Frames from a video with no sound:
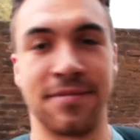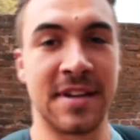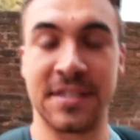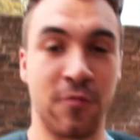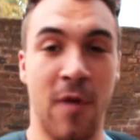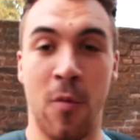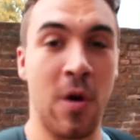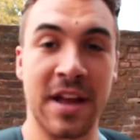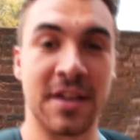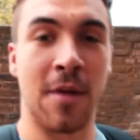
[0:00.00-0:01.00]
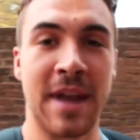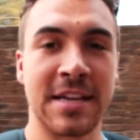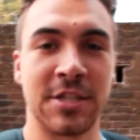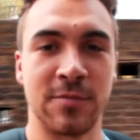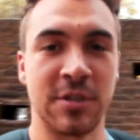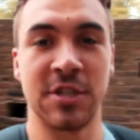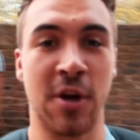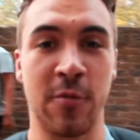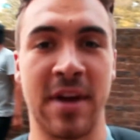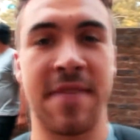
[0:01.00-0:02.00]
it's a weird combination. We just
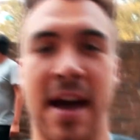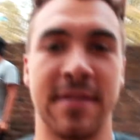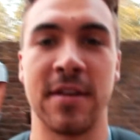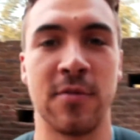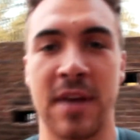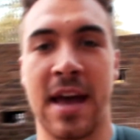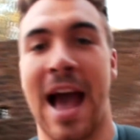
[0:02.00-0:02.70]
don't get that in the UK